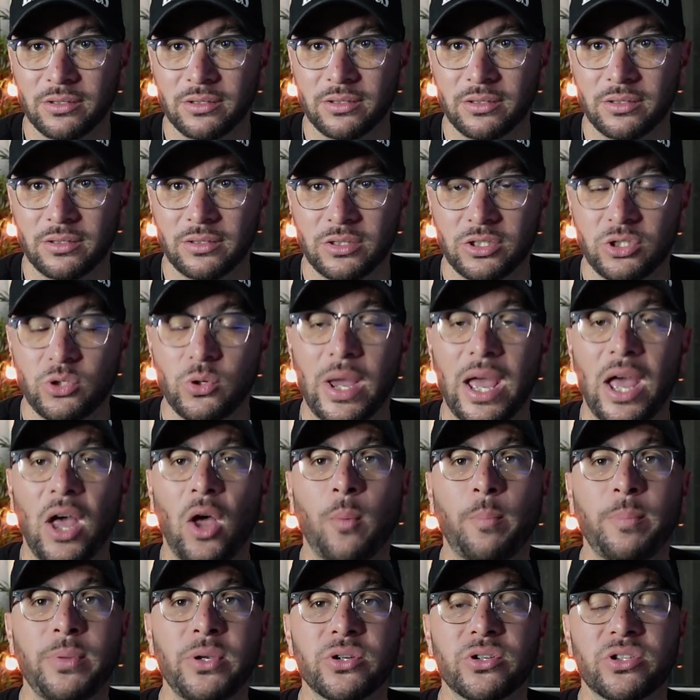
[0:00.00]
to
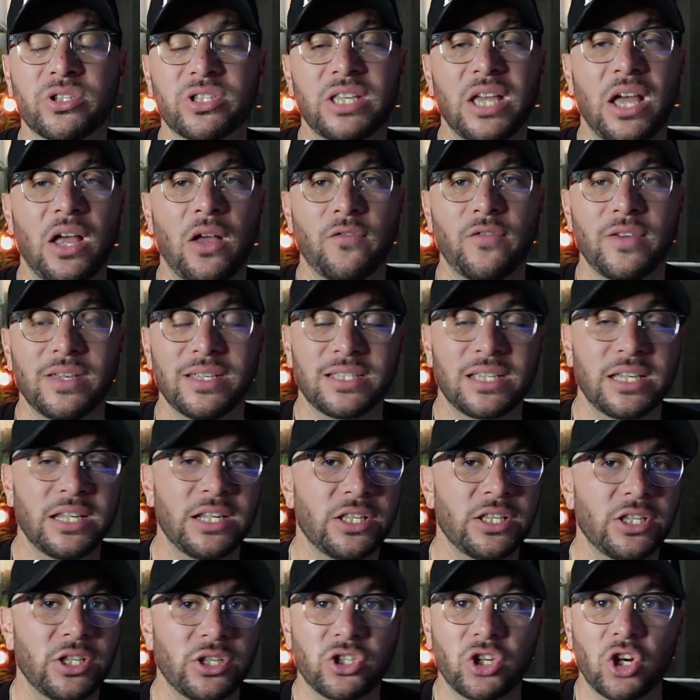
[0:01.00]
help yourself is going
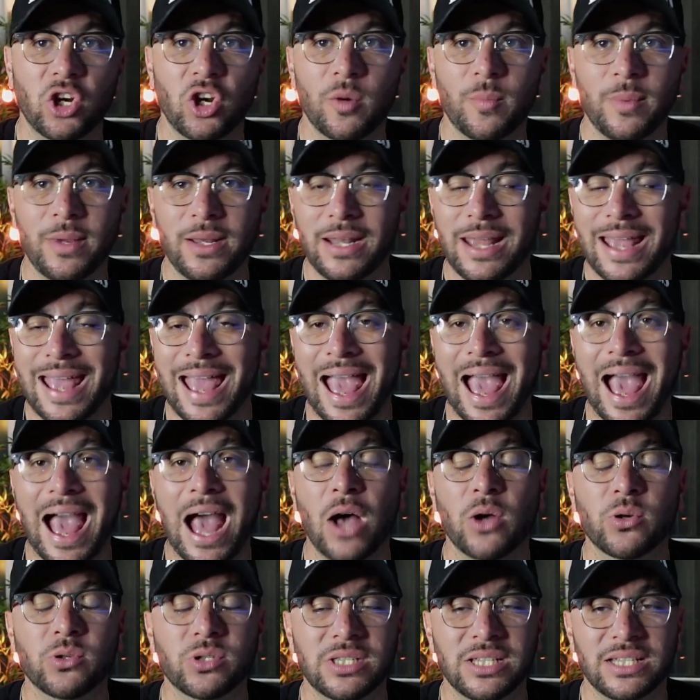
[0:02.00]
to determine
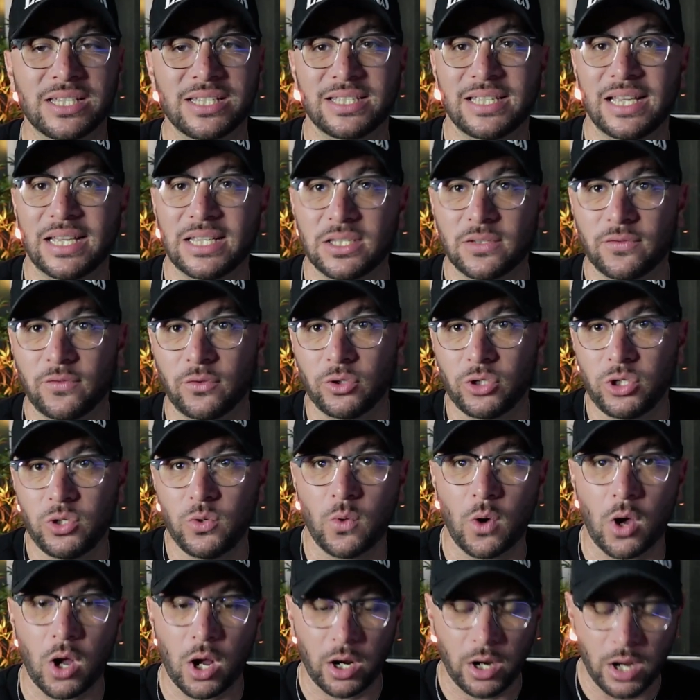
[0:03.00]
how successful you
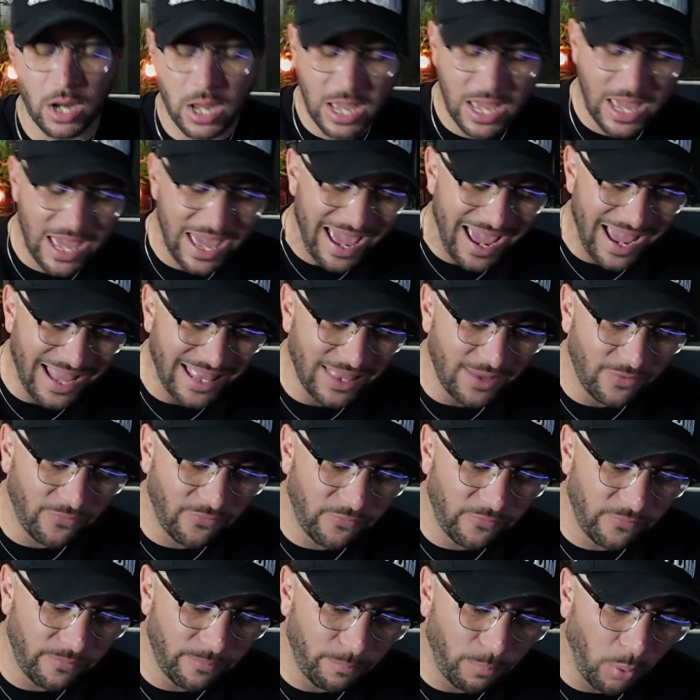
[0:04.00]
are. And the
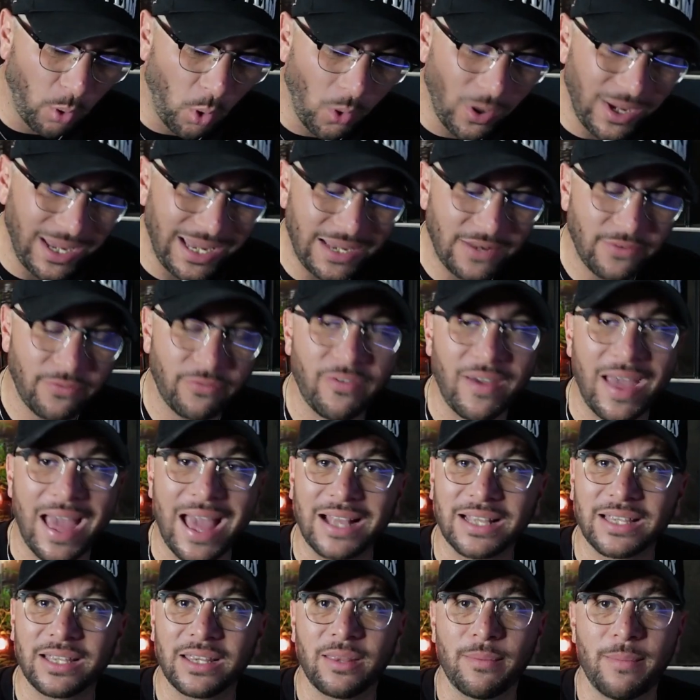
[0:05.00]
point in
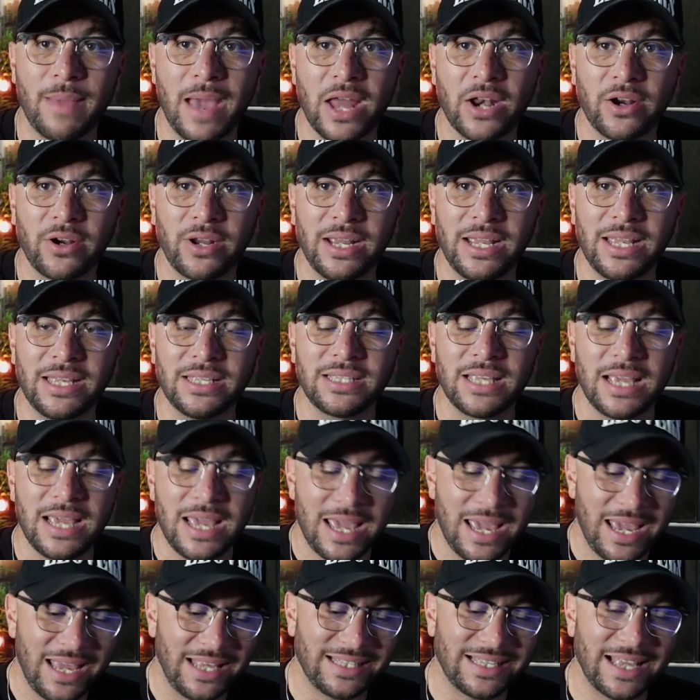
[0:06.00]
fact of the matter is
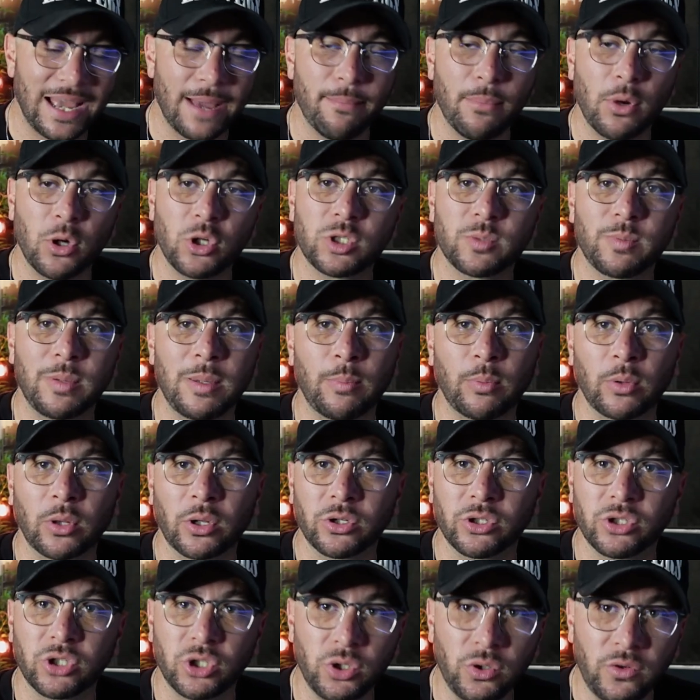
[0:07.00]
is that most people are
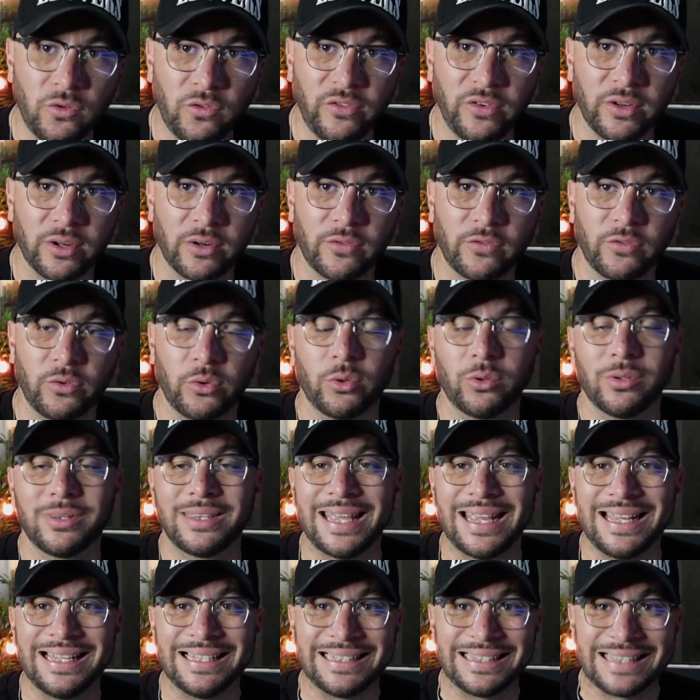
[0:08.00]
too fearful,
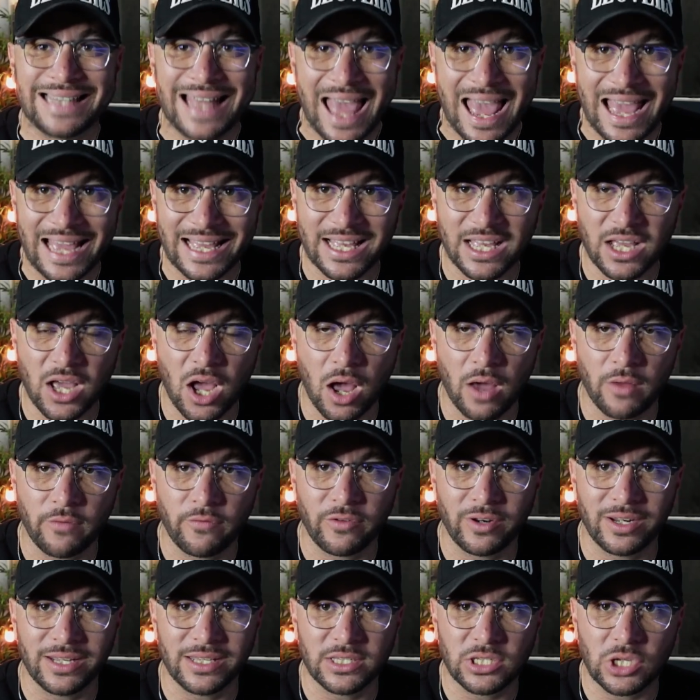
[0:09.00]
they lack
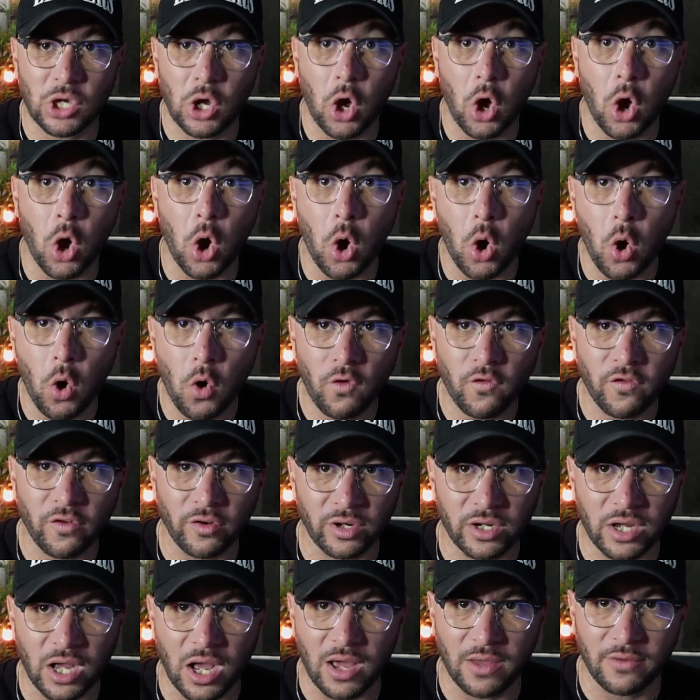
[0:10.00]
confidence,
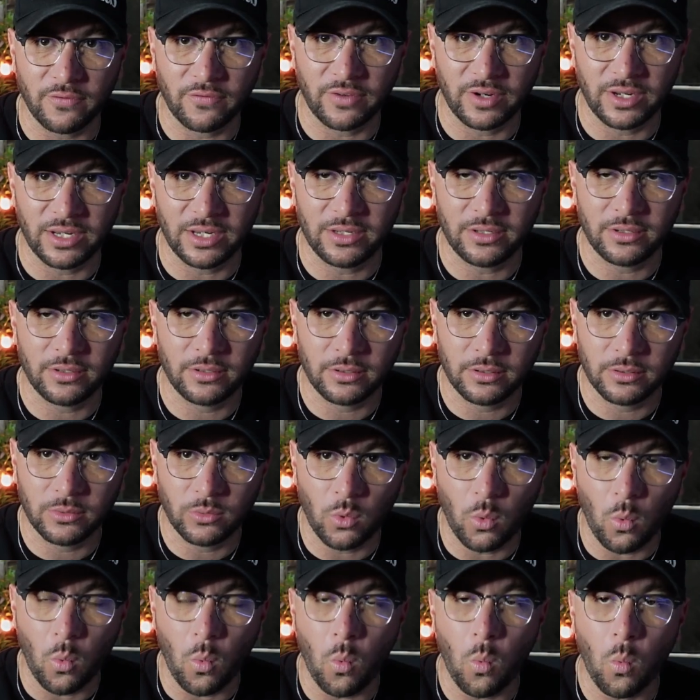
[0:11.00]
overconfident,
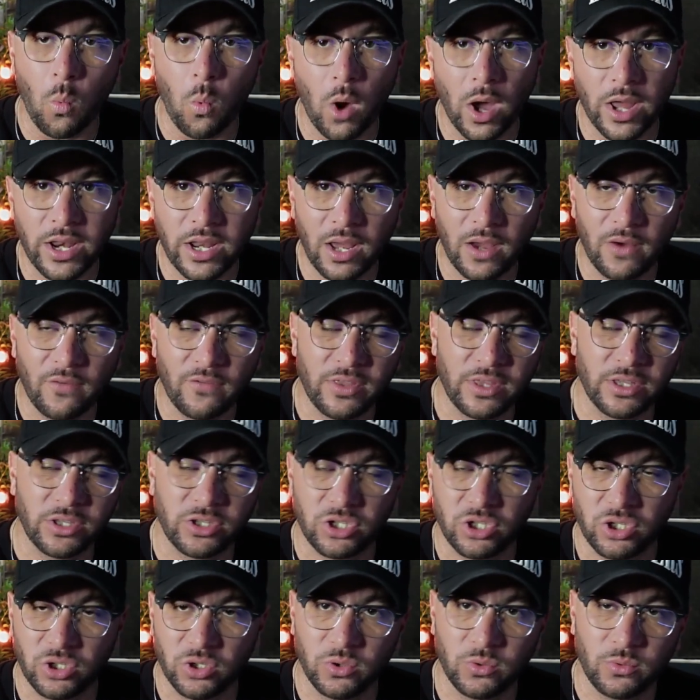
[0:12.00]
one of the
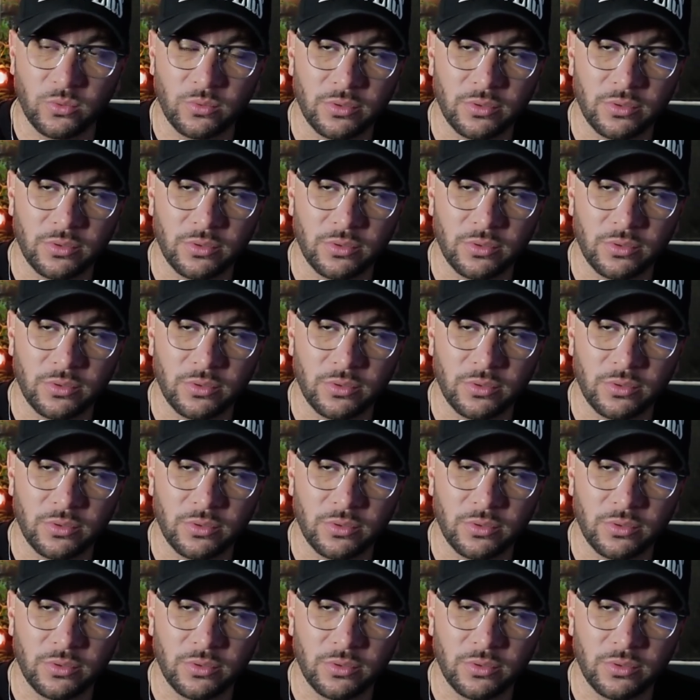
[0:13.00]
two.